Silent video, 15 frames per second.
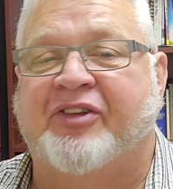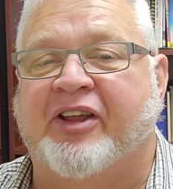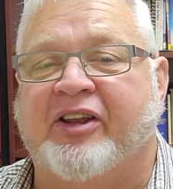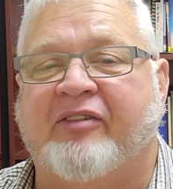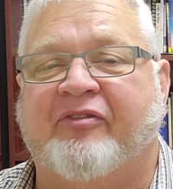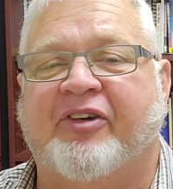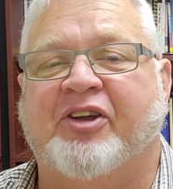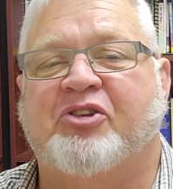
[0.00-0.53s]

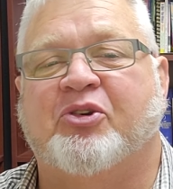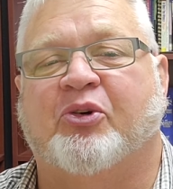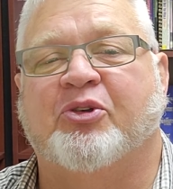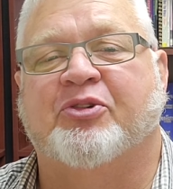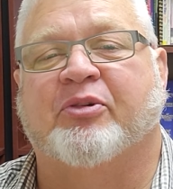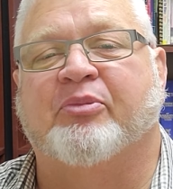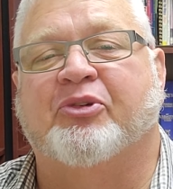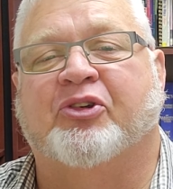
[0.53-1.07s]

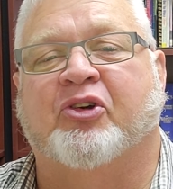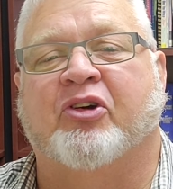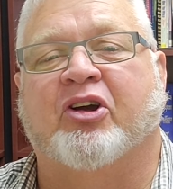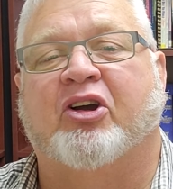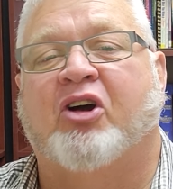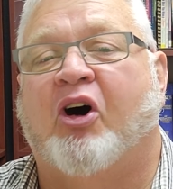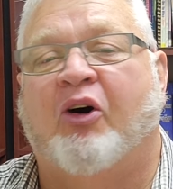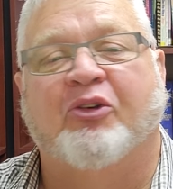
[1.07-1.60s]
individuals from certain
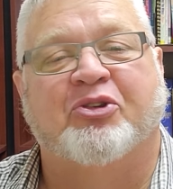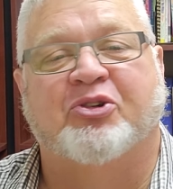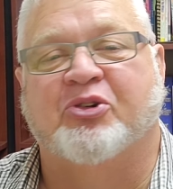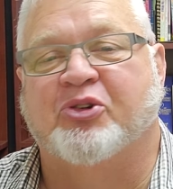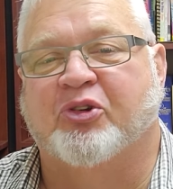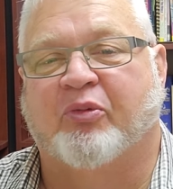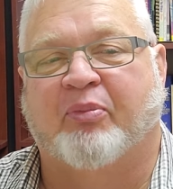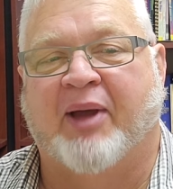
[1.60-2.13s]

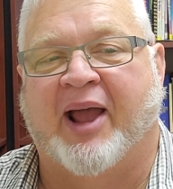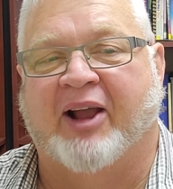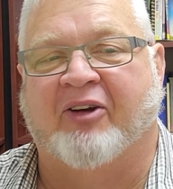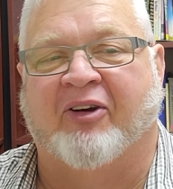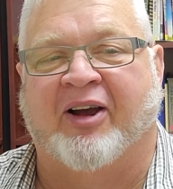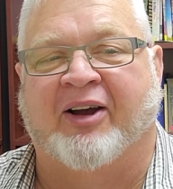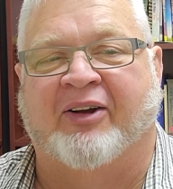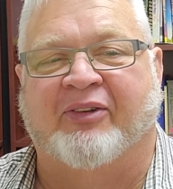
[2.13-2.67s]
cultures or
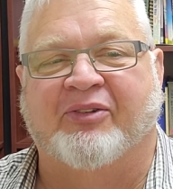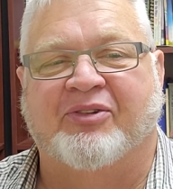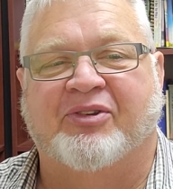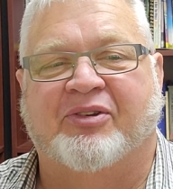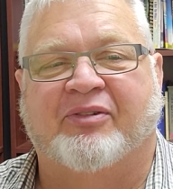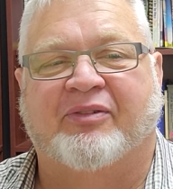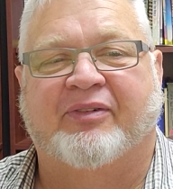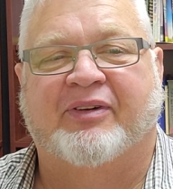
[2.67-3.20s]
backgrounds.